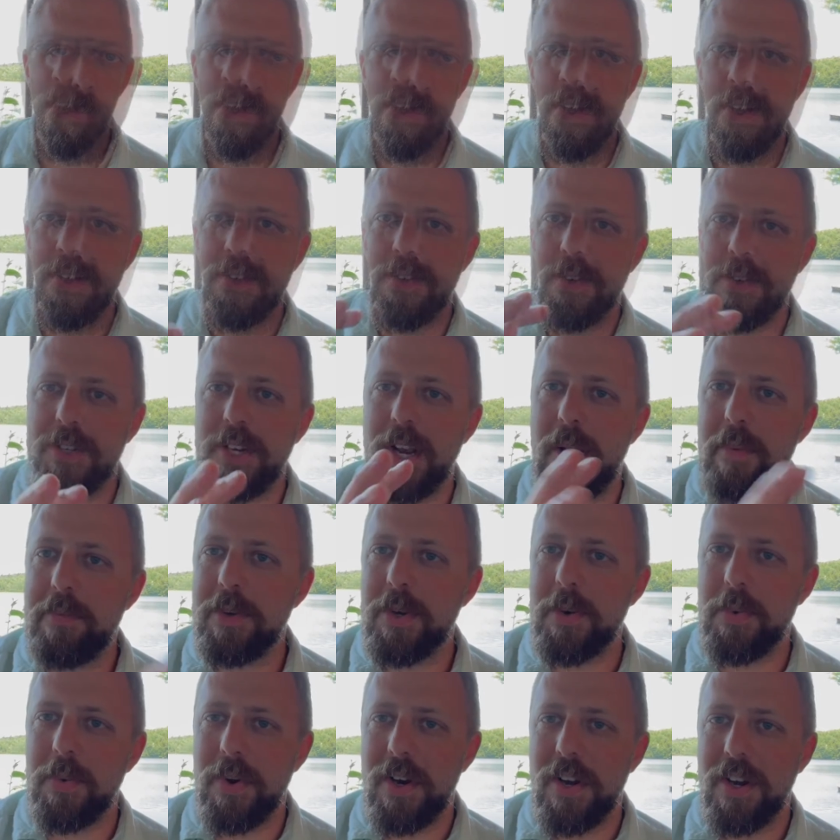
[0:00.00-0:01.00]
So
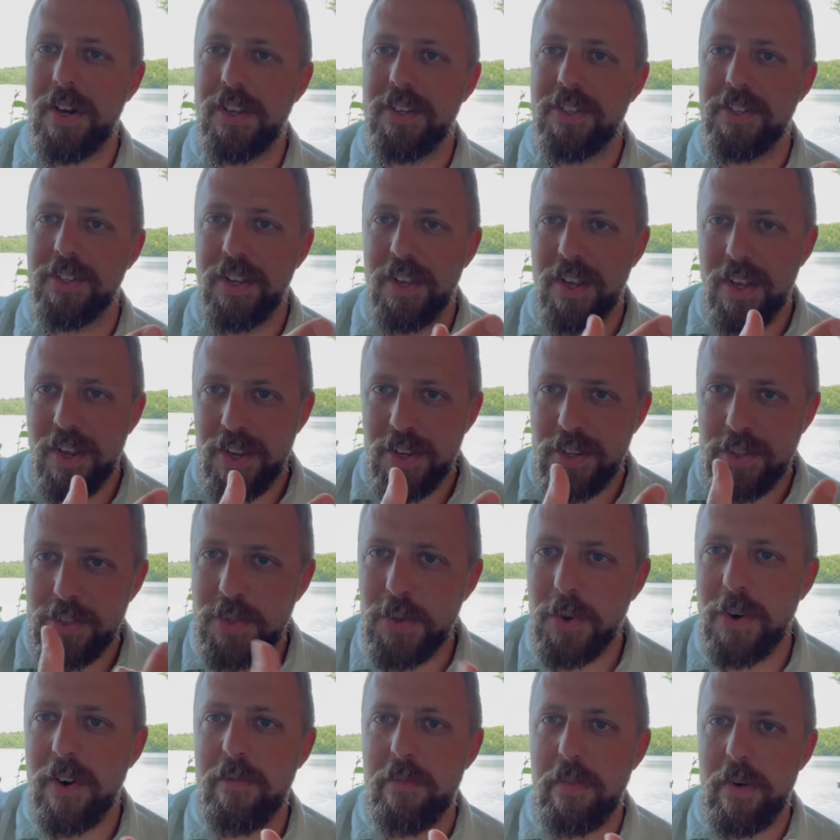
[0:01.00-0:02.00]
chapter 1 is
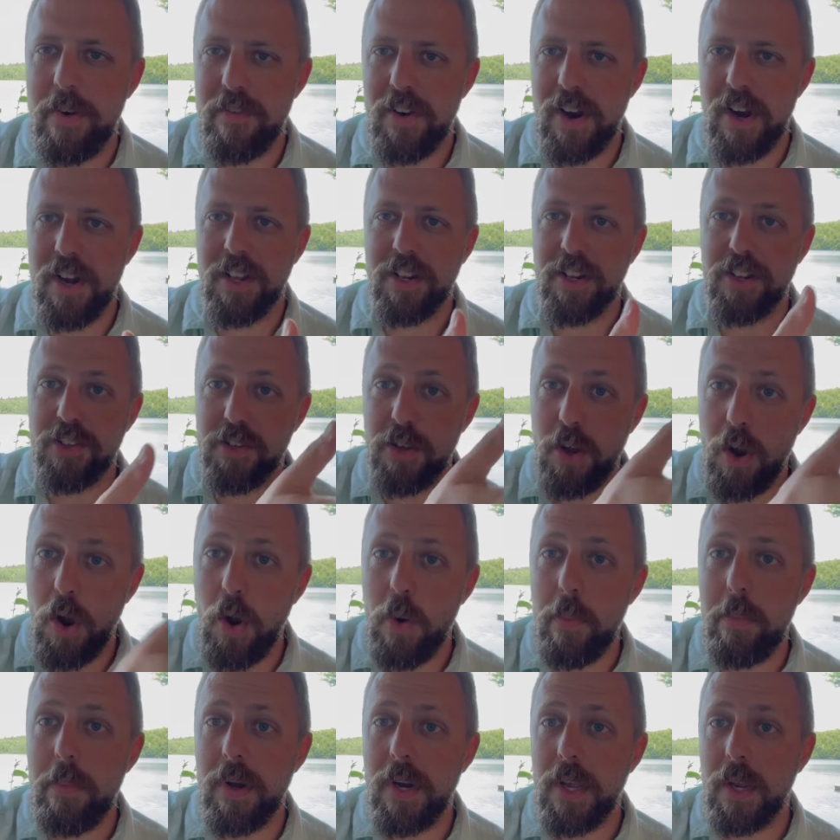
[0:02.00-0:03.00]
sort of providing this
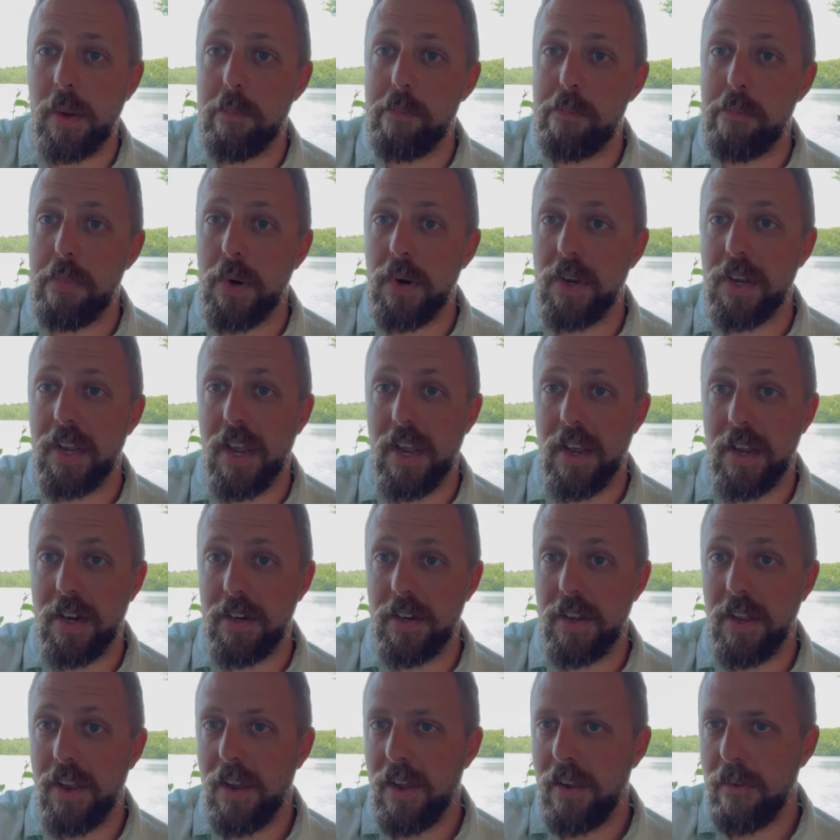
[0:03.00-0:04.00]
opening
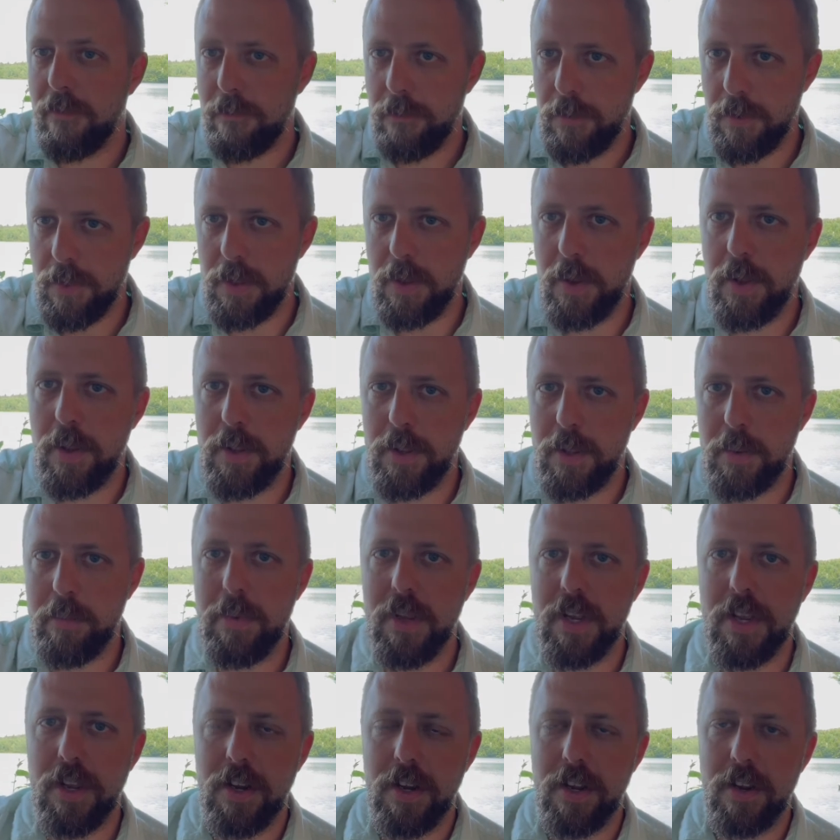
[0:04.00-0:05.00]
bookend for the
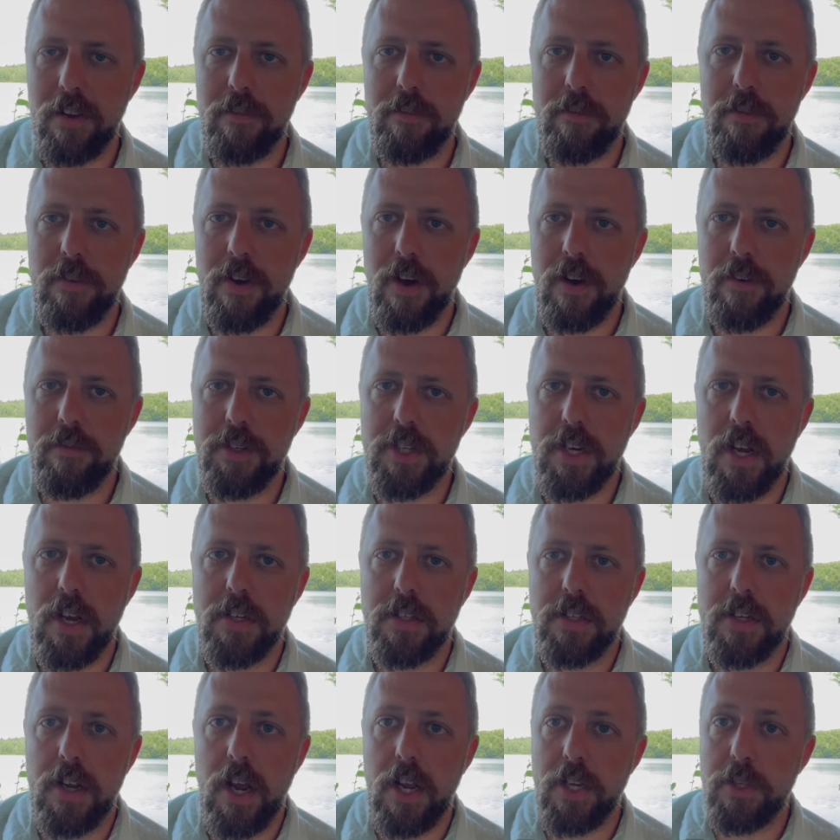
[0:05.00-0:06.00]
beginning of
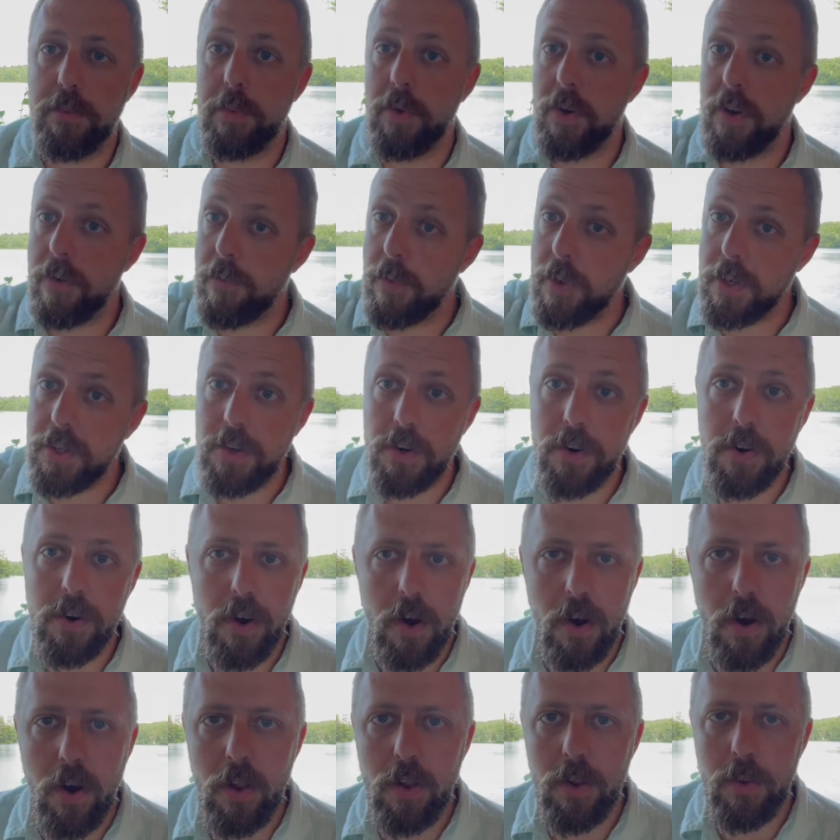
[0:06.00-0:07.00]
John's gospel. If we turn
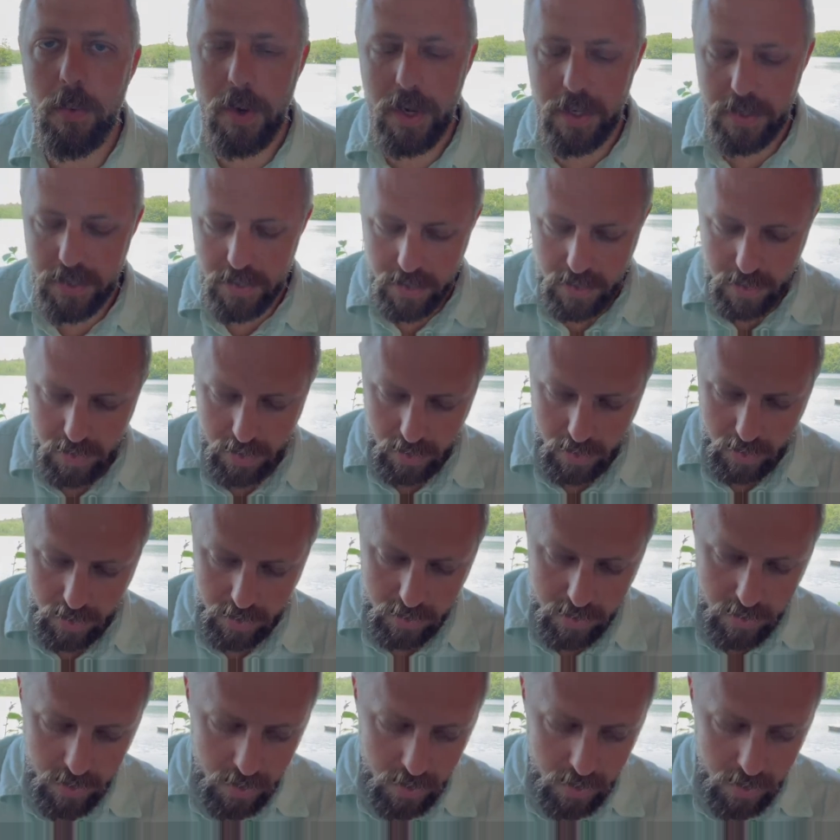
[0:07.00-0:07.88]
all the way to the end